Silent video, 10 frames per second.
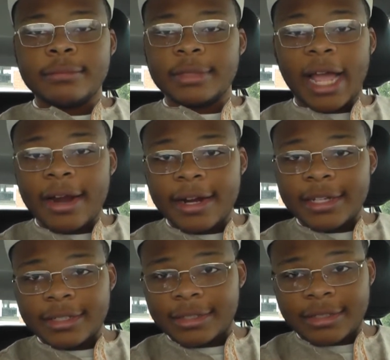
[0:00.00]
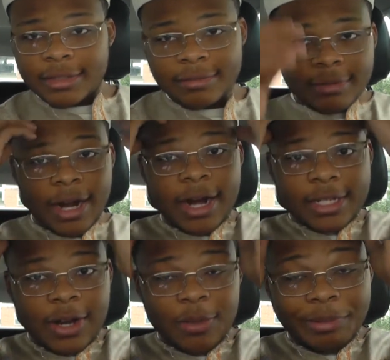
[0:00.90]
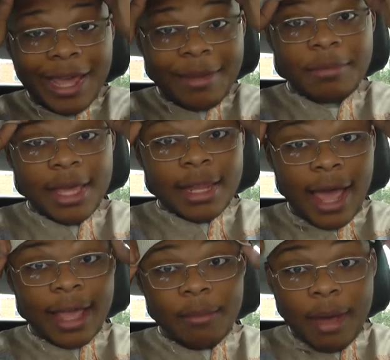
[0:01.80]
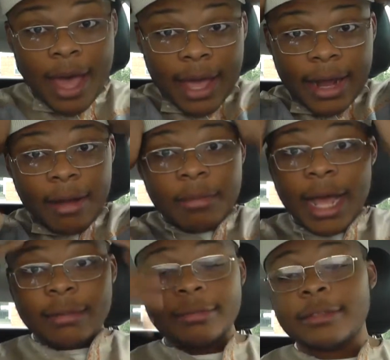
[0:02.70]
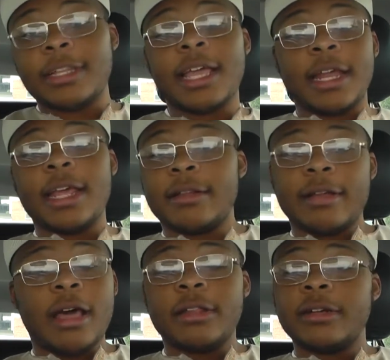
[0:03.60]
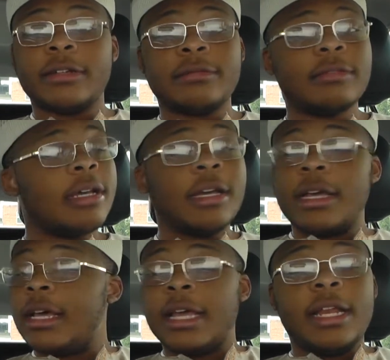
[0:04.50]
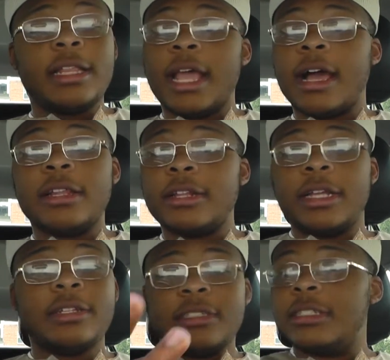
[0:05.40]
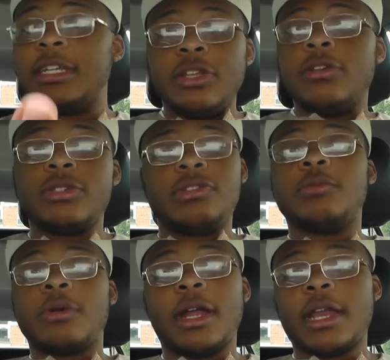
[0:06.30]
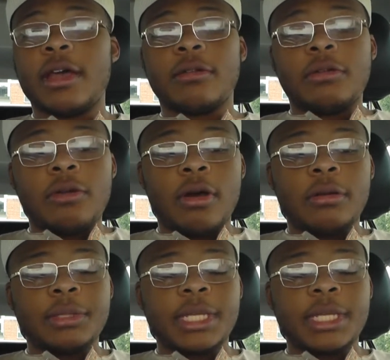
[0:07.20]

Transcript: there is there is no plan b like in my head i'm not thinking it other anything other than than YouTube right now. You know what I'm